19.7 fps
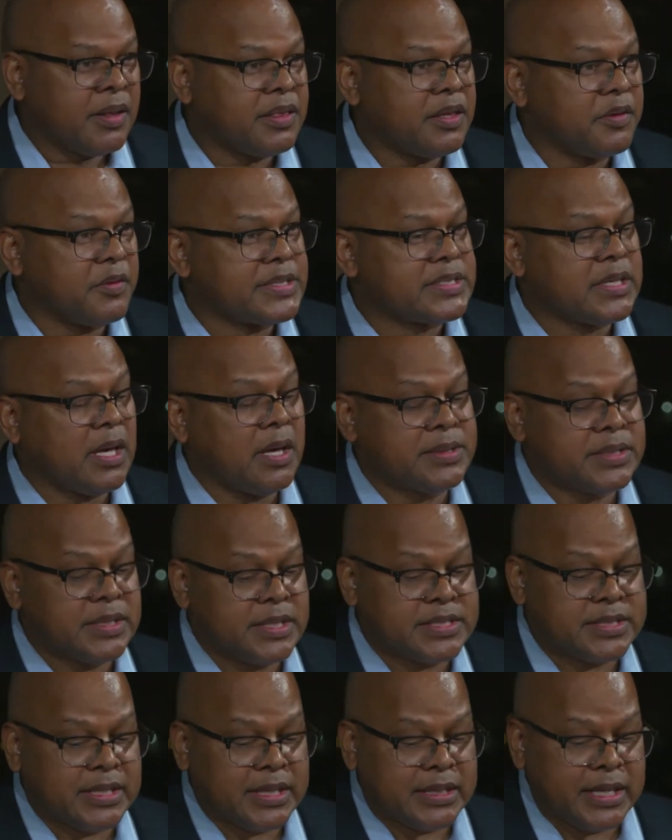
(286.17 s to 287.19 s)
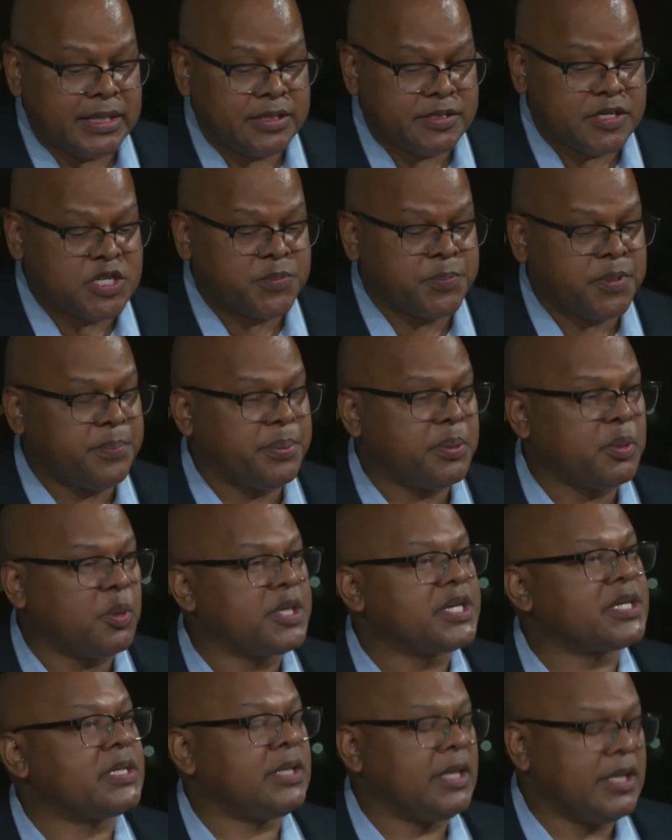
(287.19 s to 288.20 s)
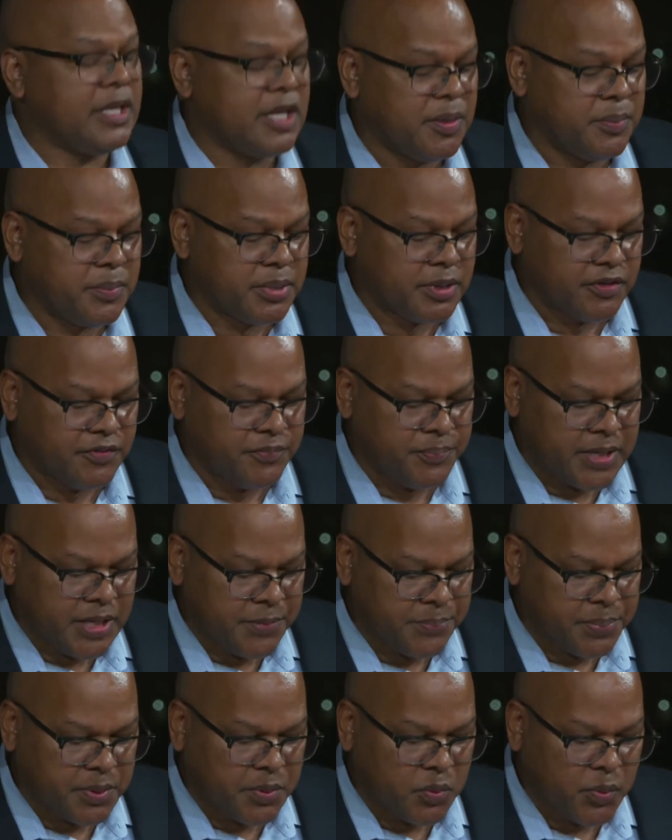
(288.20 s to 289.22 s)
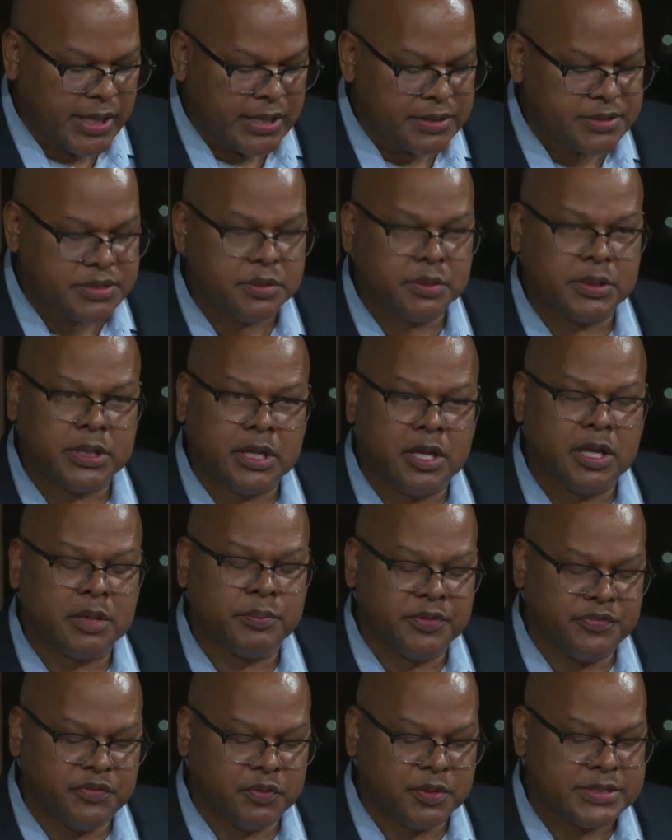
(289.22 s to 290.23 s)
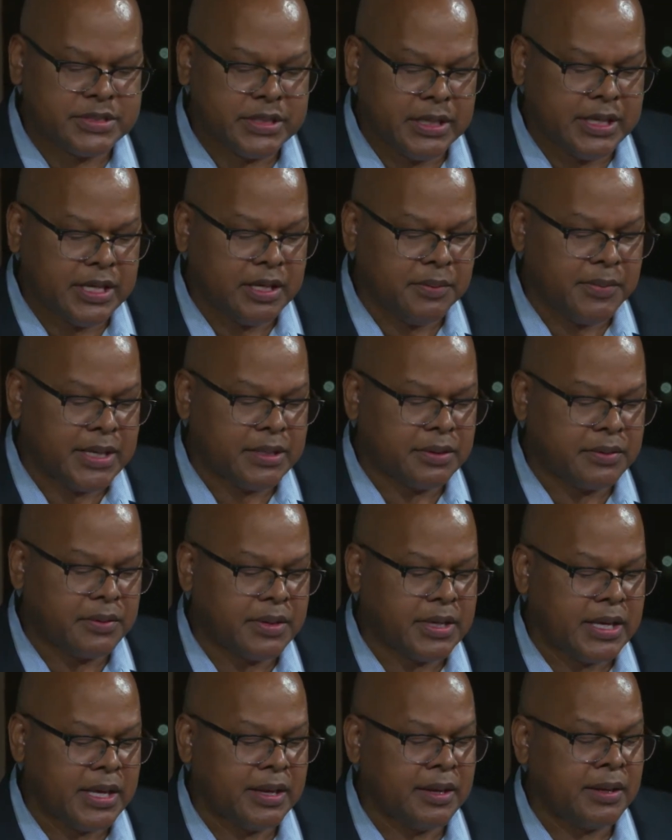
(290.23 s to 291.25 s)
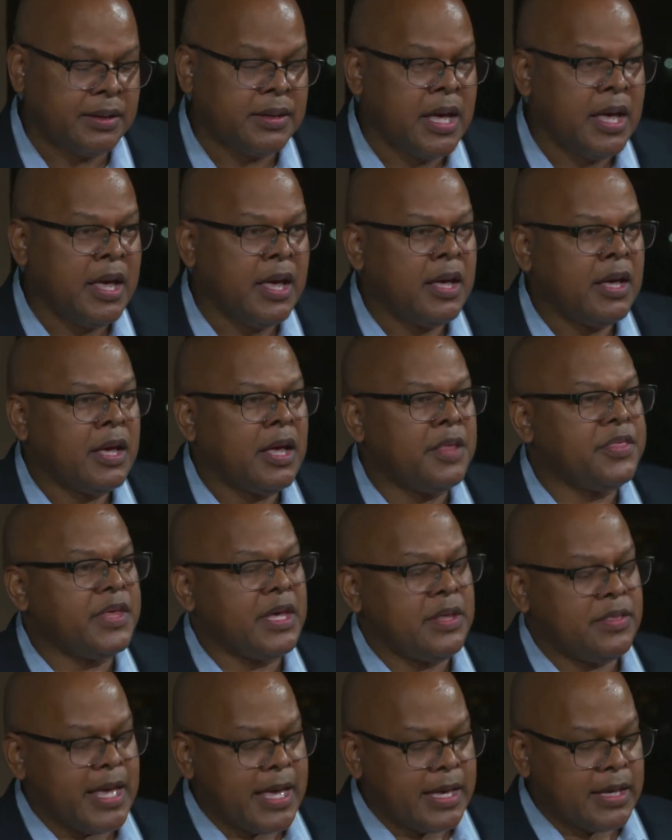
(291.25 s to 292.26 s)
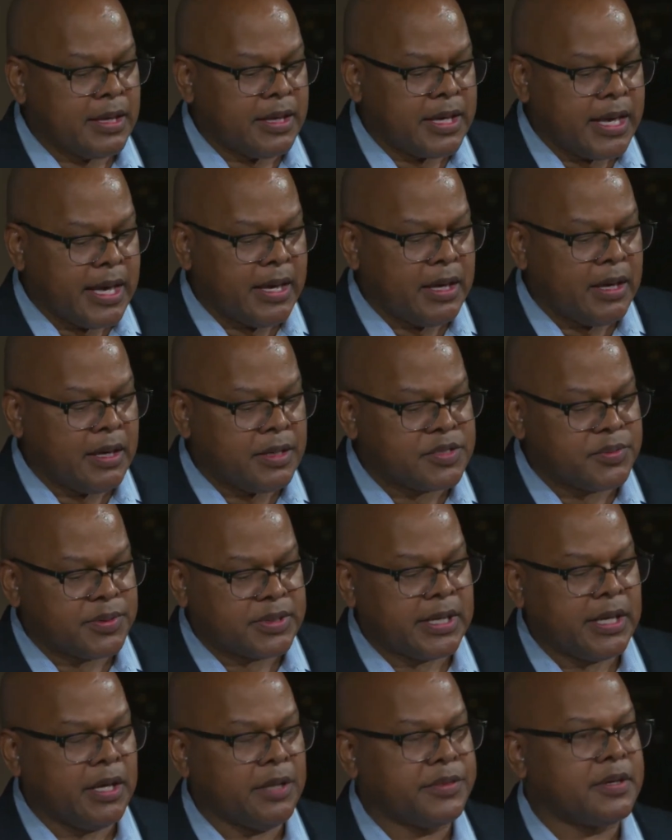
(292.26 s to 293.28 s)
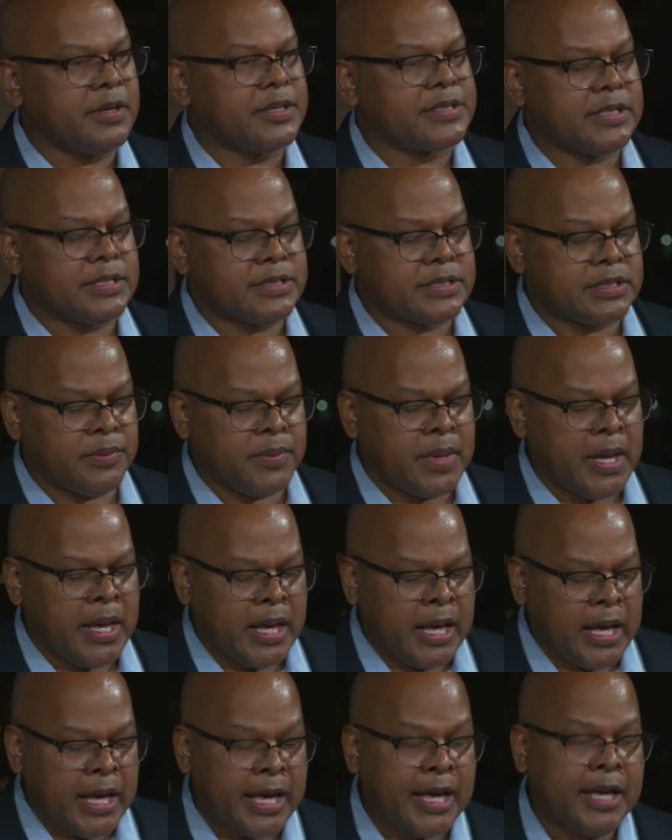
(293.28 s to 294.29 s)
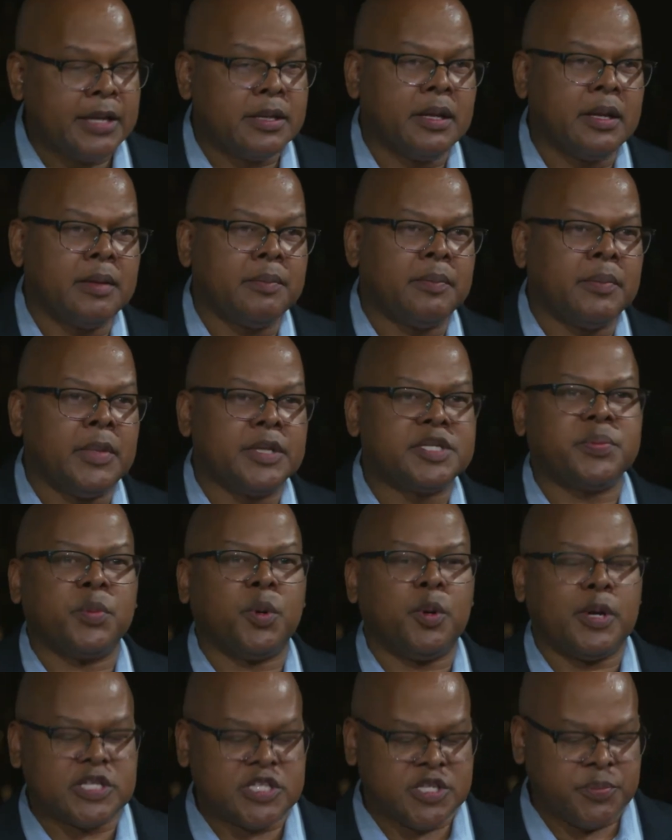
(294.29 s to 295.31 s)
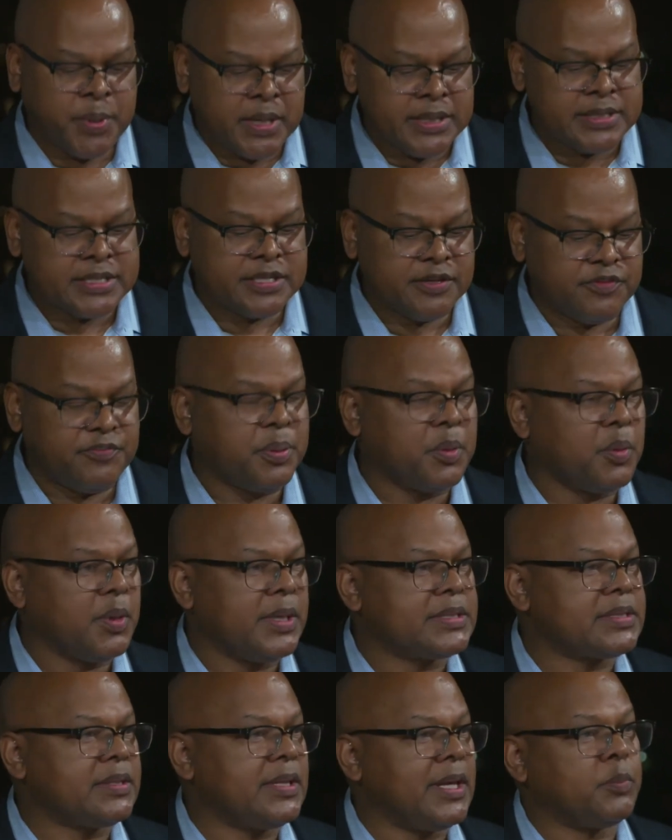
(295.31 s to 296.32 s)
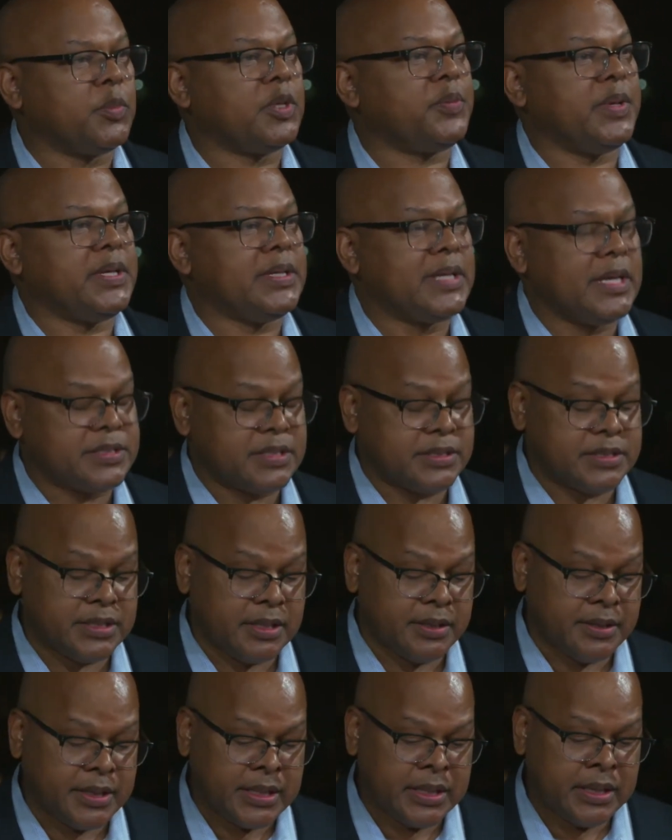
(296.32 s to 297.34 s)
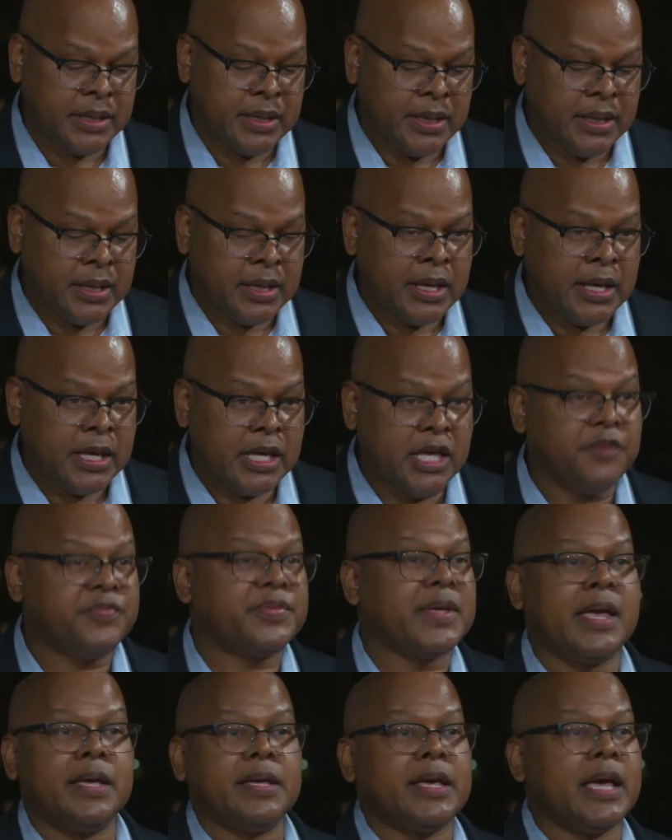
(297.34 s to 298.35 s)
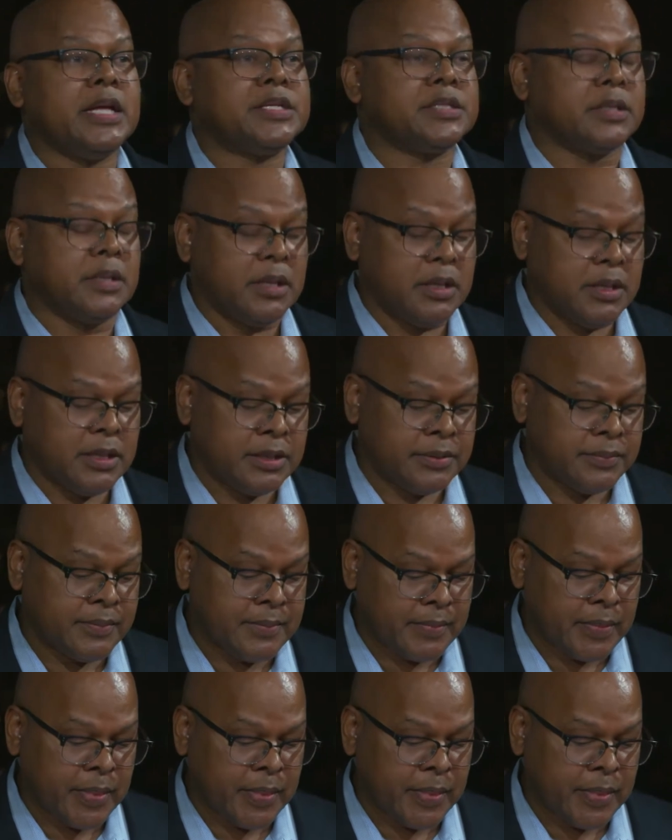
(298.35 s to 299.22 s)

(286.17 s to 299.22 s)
The result is that a disproportionate number of people wait too long before seeking medical care, and then they engage with the healthcare system at much more expensive points than would be necessary, if they engage at all.